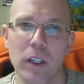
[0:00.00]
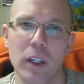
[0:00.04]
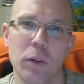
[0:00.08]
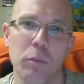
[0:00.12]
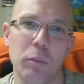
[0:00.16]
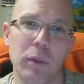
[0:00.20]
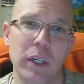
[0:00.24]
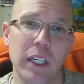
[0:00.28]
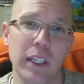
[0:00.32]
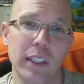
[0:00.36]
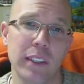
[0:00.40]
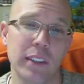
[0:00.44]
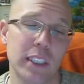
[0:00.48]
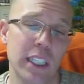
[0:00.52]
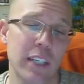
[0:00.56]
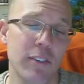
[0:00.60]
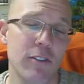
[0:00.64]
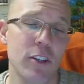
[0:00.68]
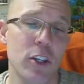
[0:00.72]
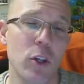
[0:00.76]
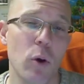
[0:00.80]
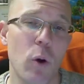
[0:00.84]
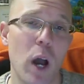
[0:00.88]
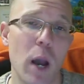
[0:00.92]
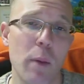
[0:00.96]
Because
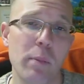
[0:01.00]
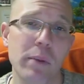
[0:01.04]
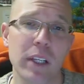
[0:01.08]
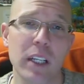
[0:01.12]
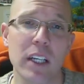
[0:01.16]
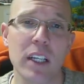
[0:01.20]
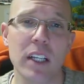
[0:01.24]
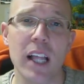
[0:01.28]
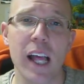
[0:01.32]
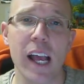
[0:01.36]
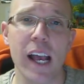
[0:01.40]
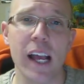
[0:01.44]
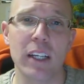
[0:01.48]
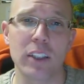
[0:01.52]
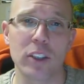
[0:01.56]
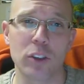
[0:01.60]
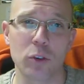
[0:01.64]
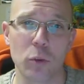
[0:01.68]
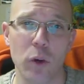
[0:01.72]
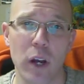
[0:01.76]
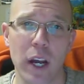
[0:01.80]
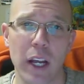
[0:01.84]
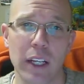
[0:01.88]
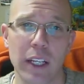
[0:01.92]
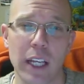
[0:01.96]
even though I'm in class
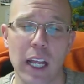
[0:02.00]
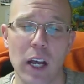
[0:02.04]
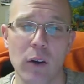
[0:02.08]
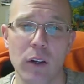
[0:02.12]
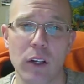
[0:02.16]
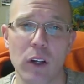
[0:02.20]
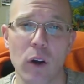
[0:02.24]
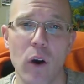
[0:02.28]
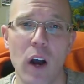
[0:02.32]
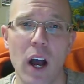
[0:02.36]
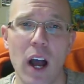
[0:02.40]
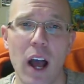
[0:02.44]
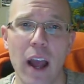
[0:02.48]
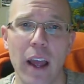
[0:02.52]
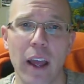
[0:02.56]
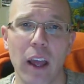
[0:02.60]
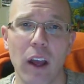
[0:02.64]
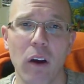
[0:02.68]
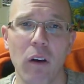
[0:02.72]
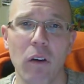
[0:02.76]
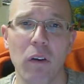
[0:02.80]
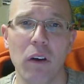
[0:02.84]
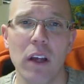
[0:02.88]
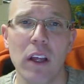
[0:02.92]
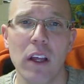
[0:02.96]
right now in
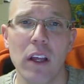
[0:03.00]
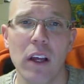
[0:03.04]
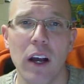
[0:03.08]
Ohio,